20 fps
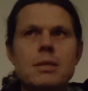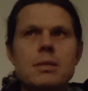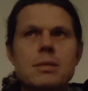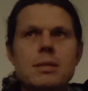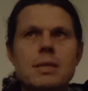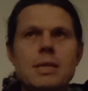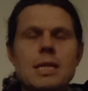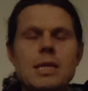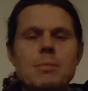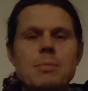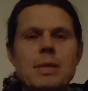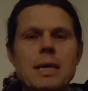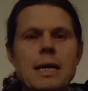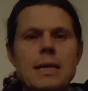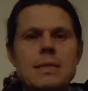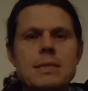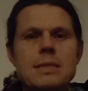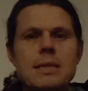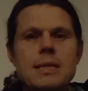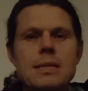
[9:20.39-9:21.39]
to keep
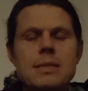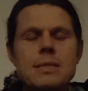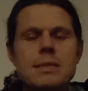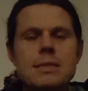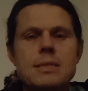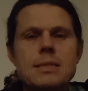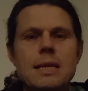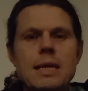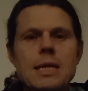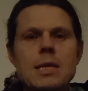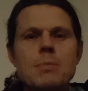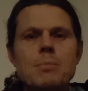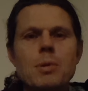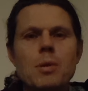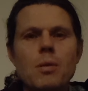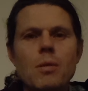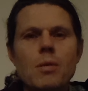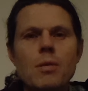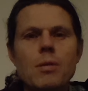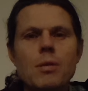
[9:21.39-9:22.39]
that center
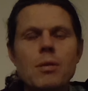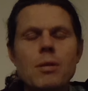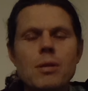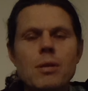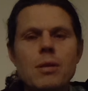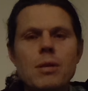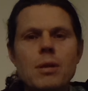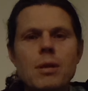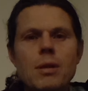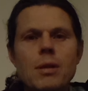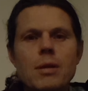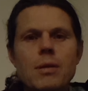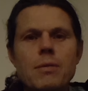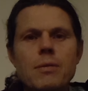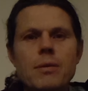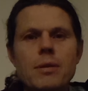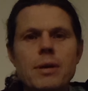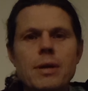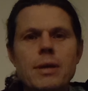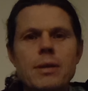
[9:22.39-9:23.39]
stable,
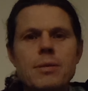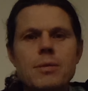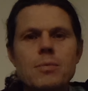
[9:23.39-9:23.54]
right?